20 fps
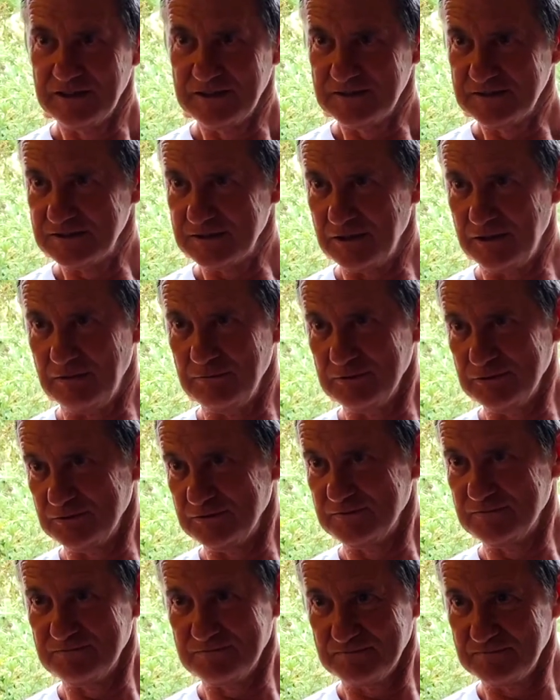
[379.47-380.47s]
so I was
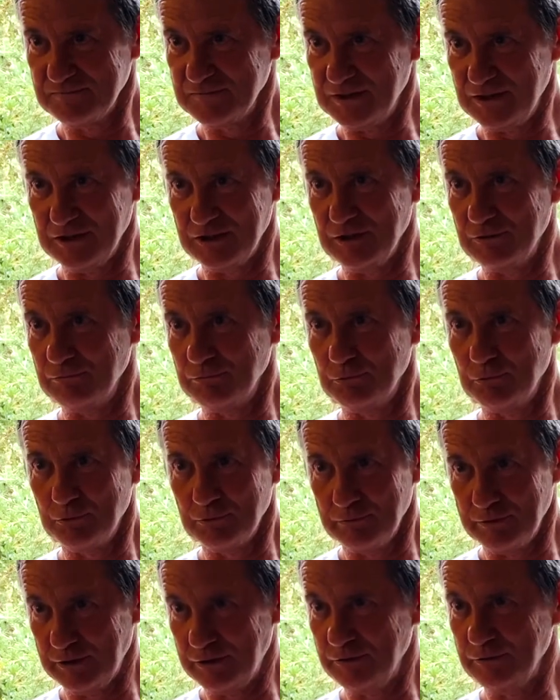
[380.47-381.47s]
like a raw
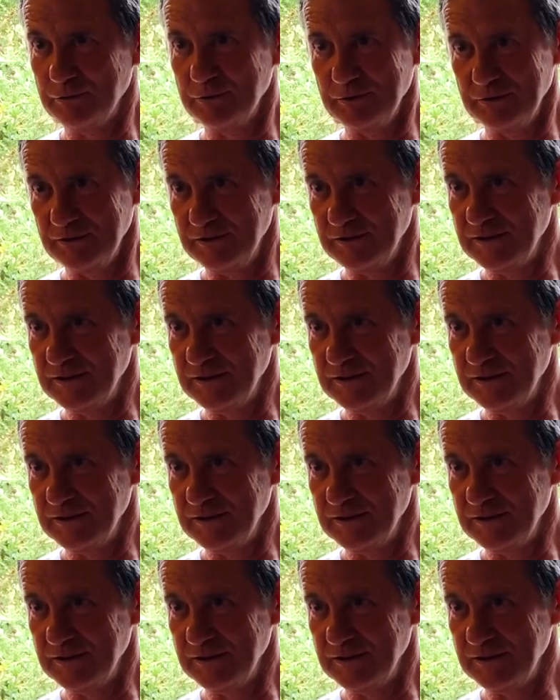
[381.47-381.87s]
recruit.